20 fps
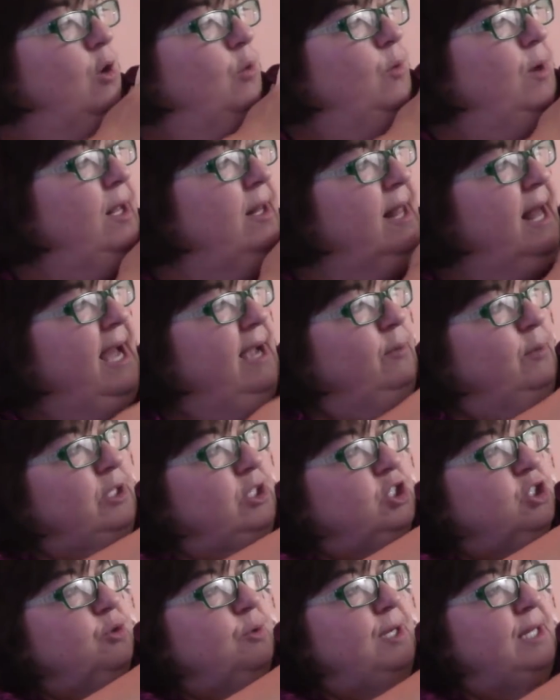Well, I
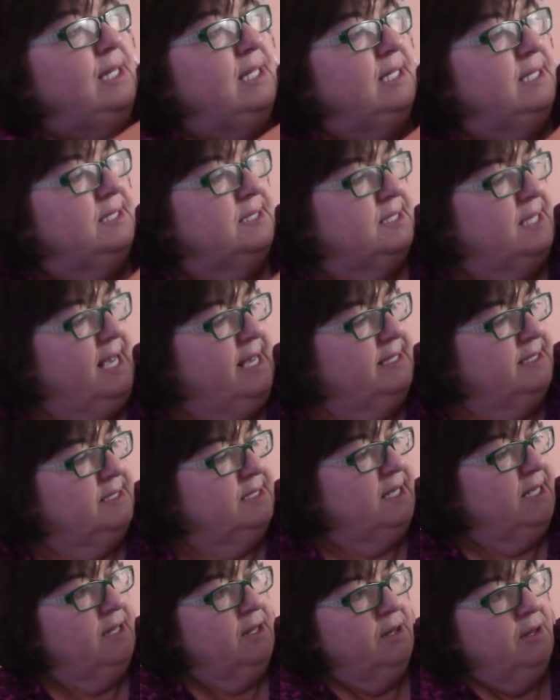would treat this
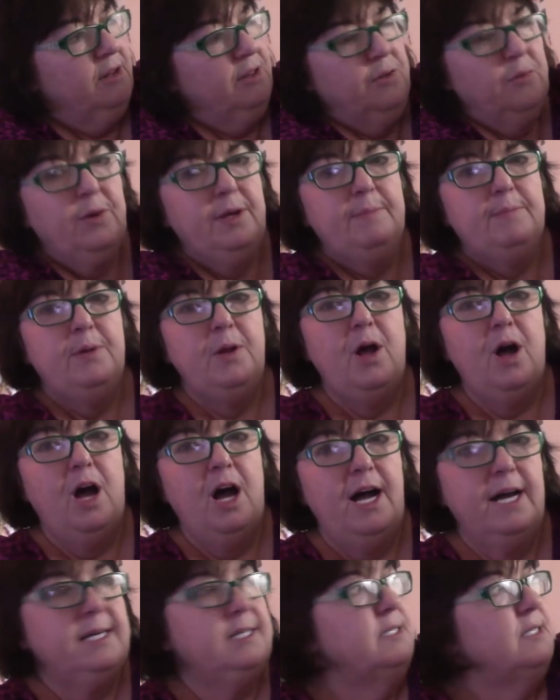as three
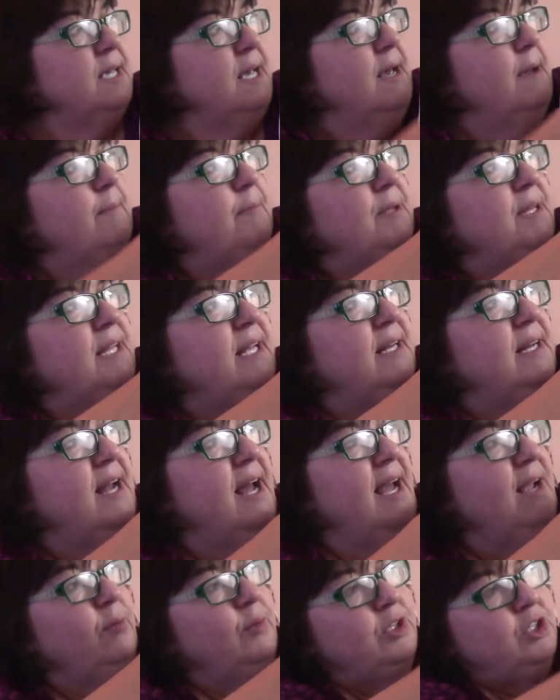blocks, but then
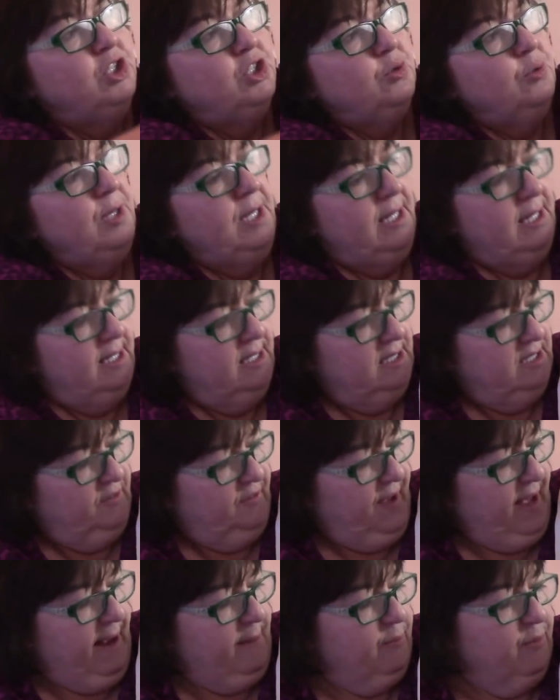I would treat this
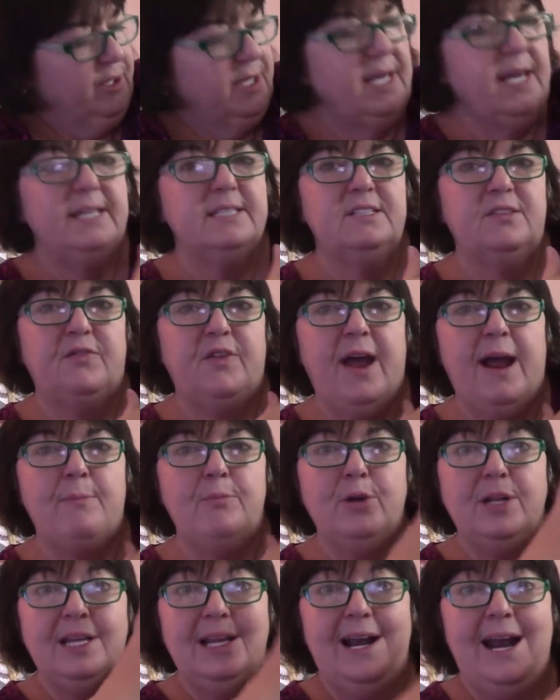fabric as
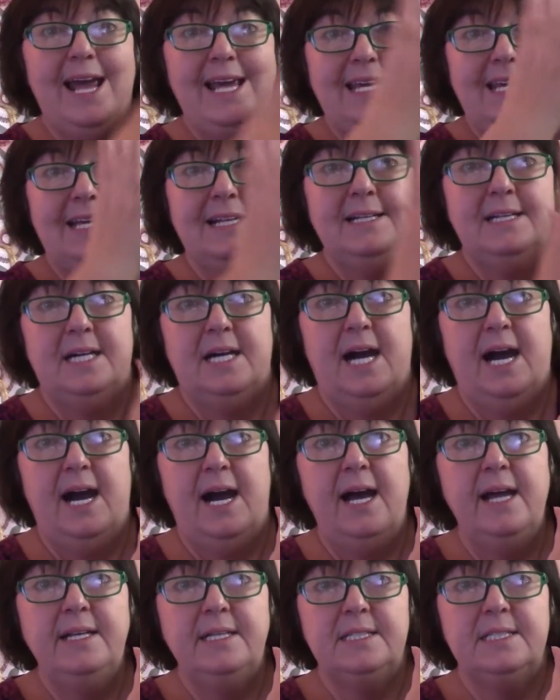fabric that I can
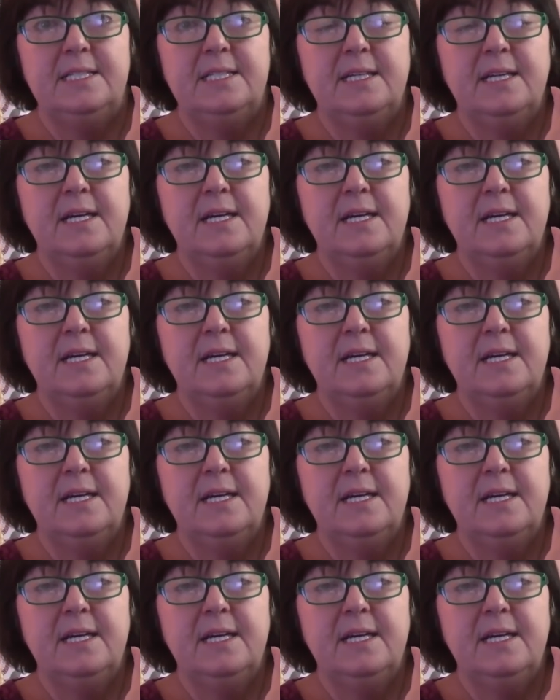cut